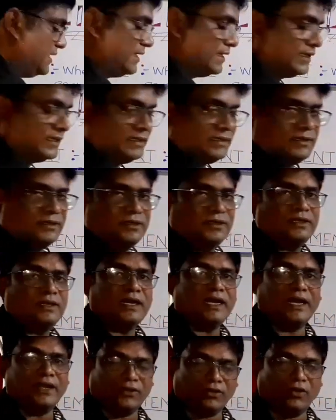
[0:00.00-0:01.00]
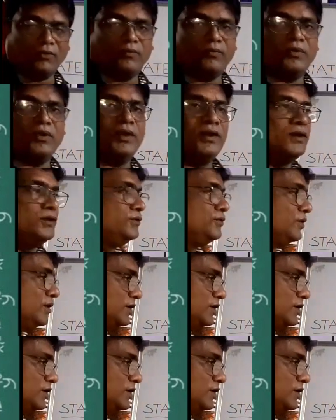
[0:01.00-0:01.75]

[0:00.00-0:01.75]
angle. I hope you